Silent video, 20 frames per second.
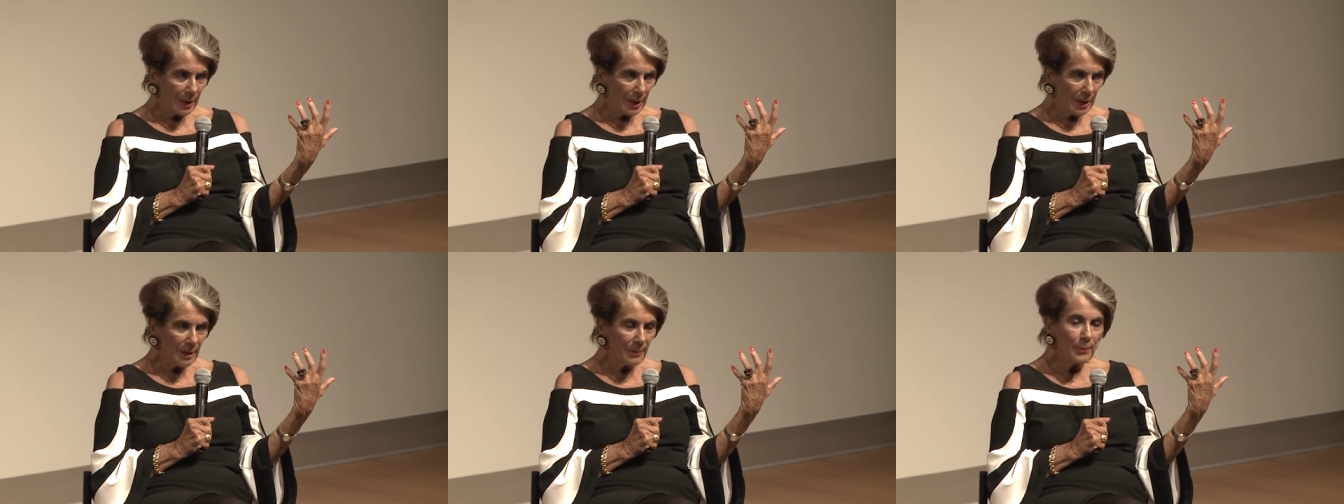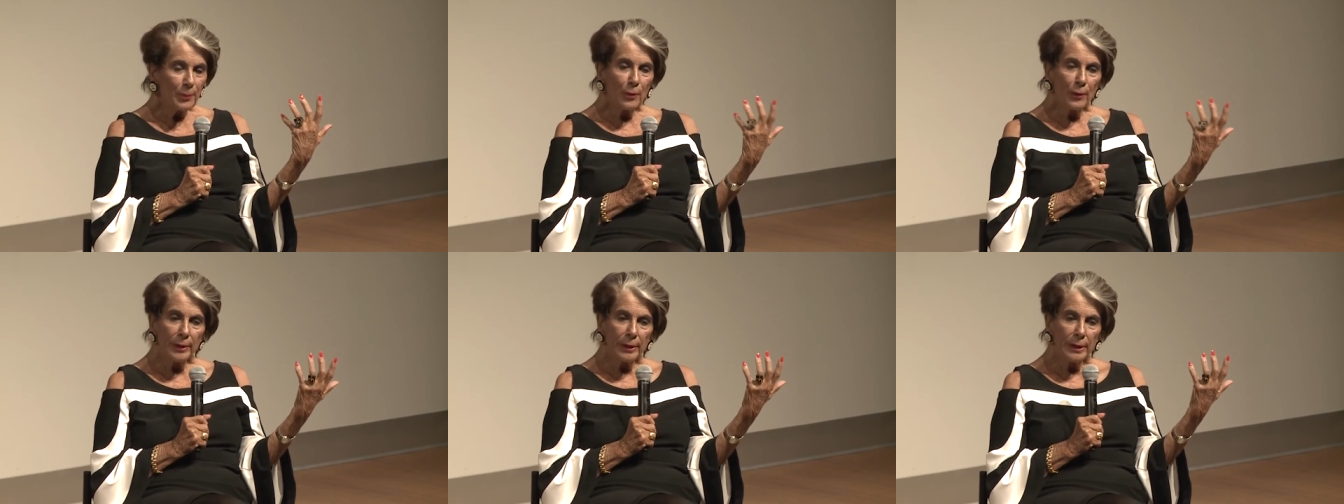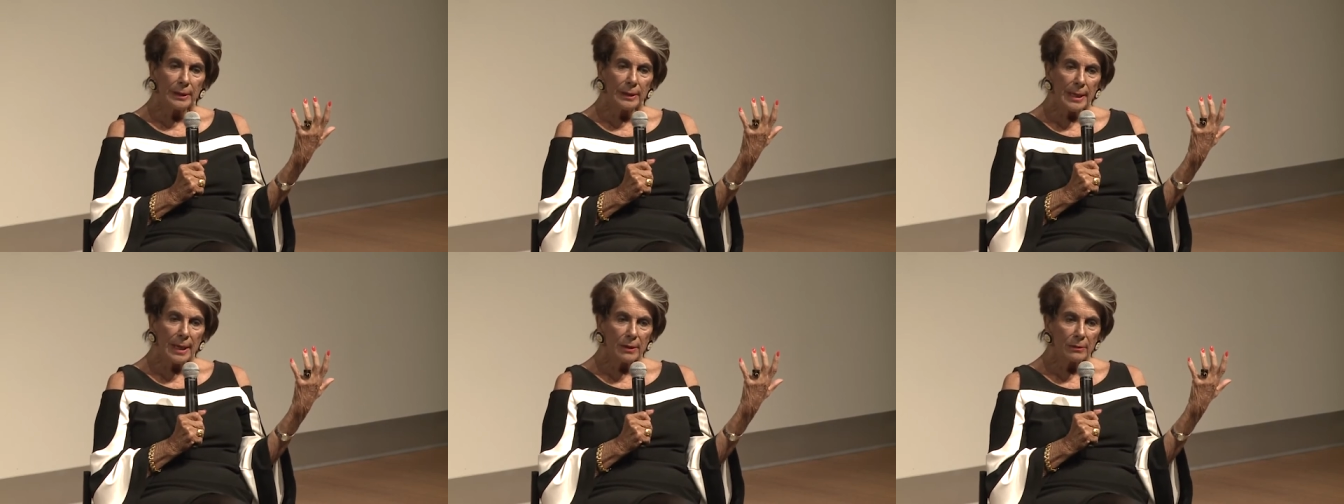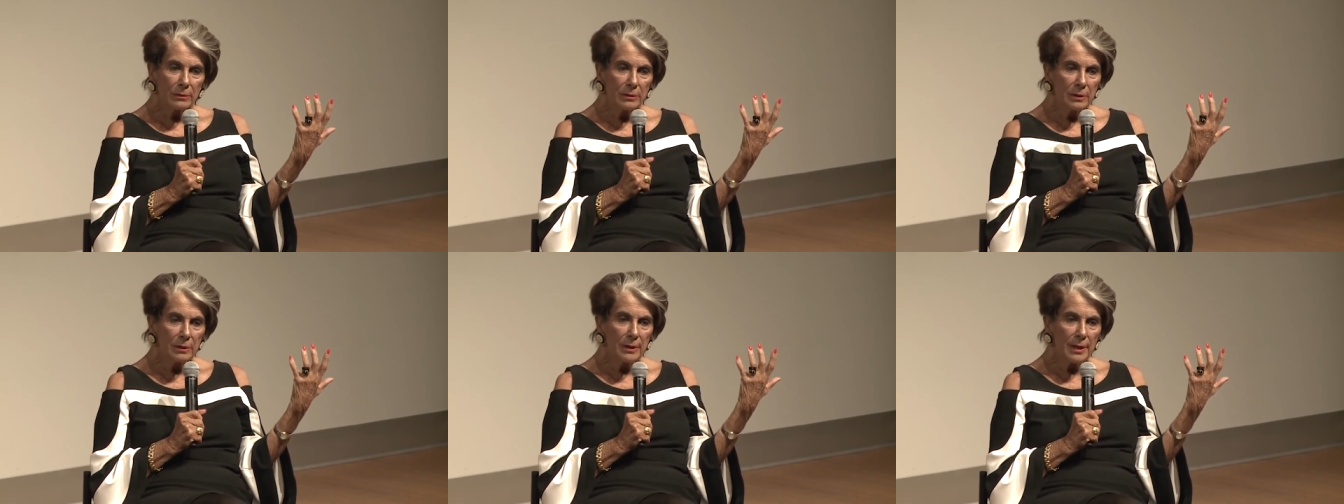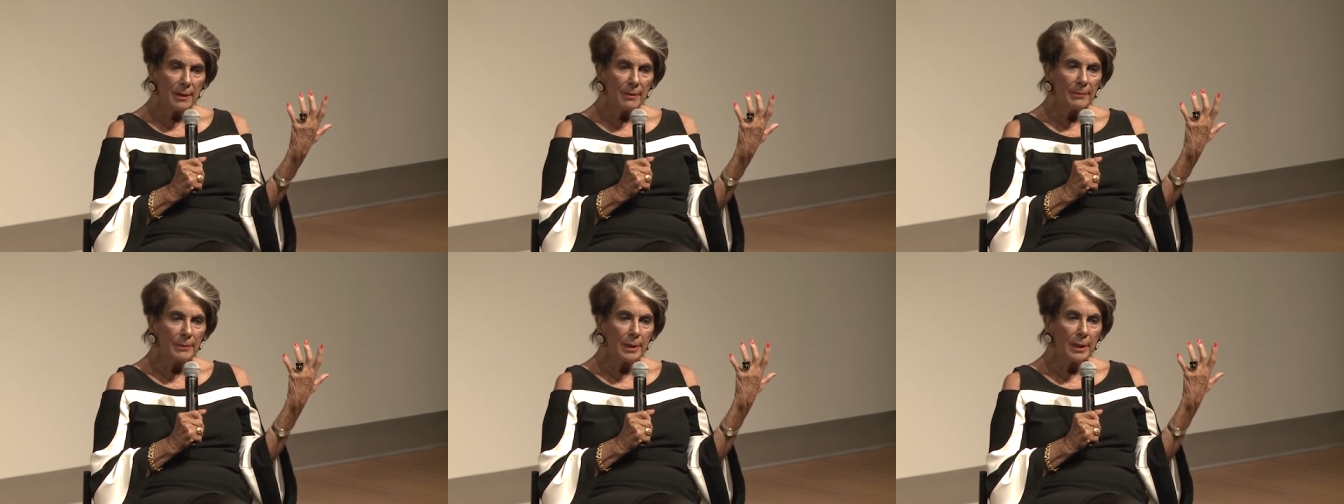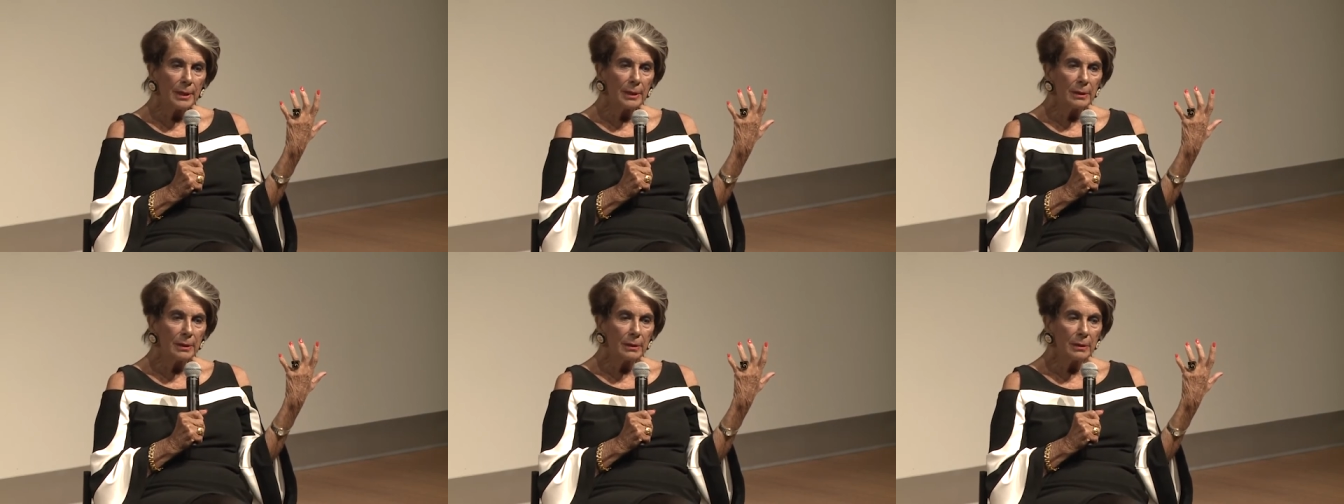he pointed out to them that